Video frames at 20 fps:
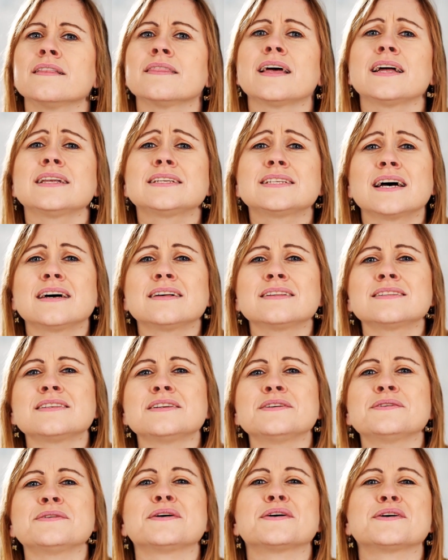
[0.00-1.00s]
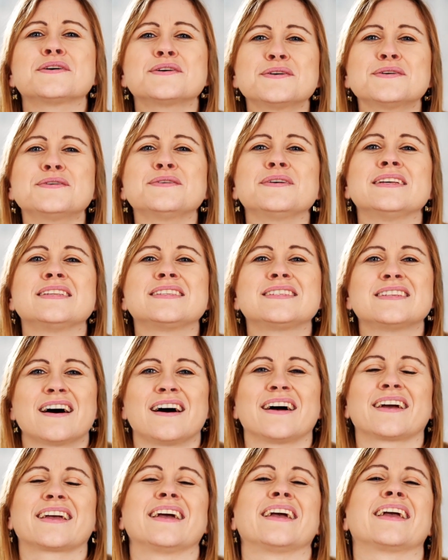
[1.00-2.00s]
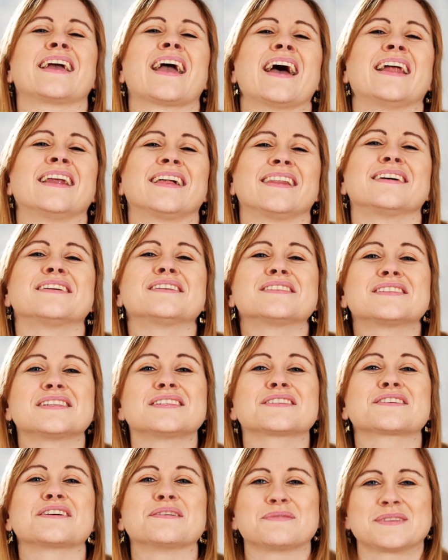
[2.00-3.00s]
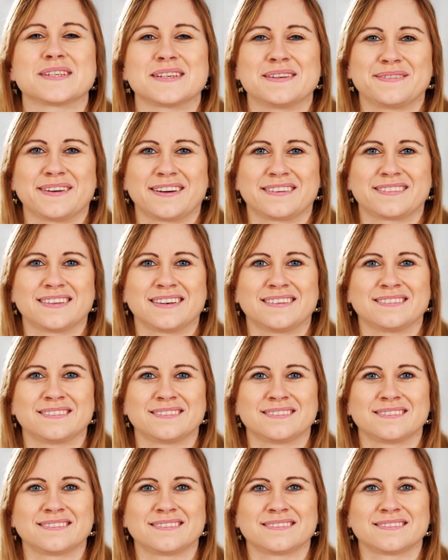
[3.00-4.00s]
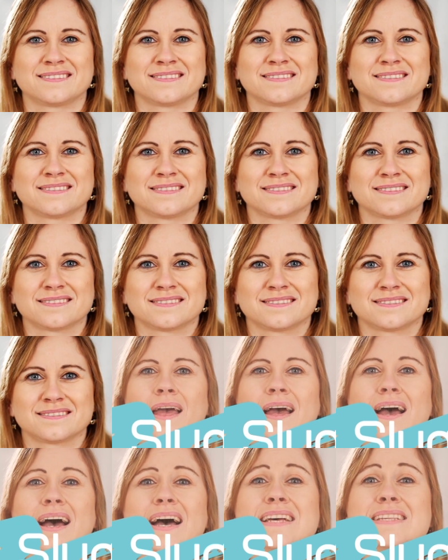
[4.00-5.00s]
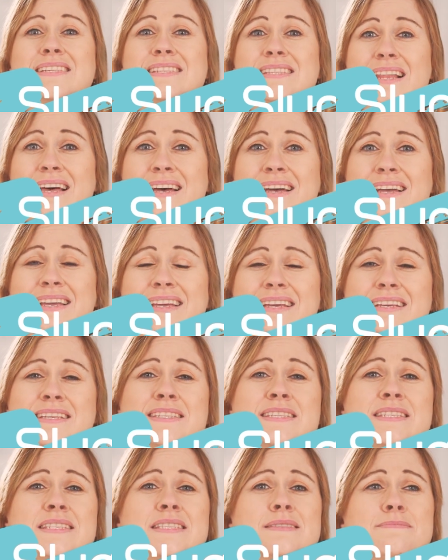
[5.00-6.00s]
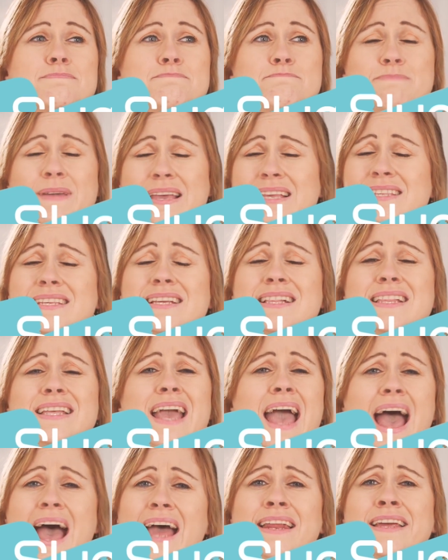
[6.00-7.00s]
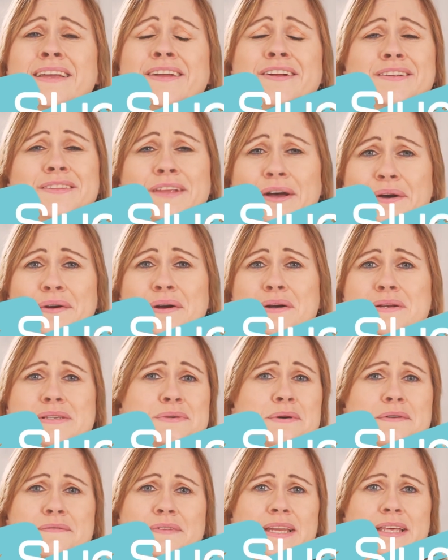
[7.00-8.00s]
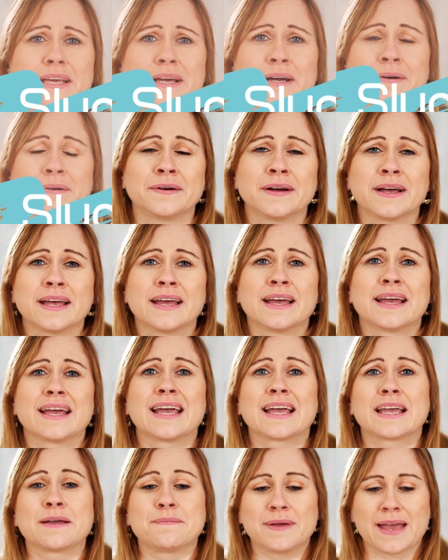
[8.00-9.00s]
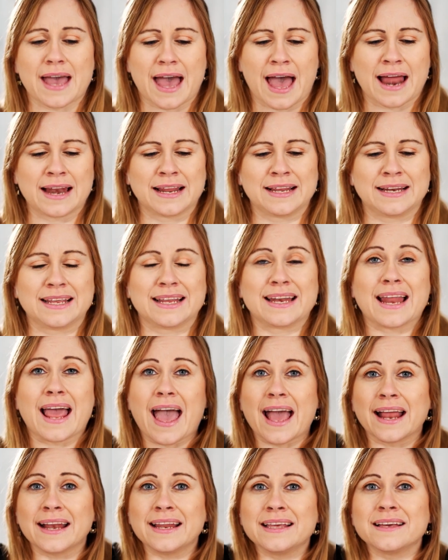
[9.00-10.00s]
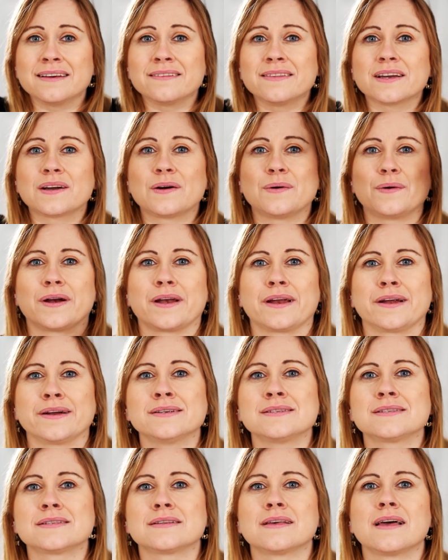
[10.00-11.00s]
That tells you who is talking and a little description about them. A slug is basically adding your logo to a video. It can be added in any of the corners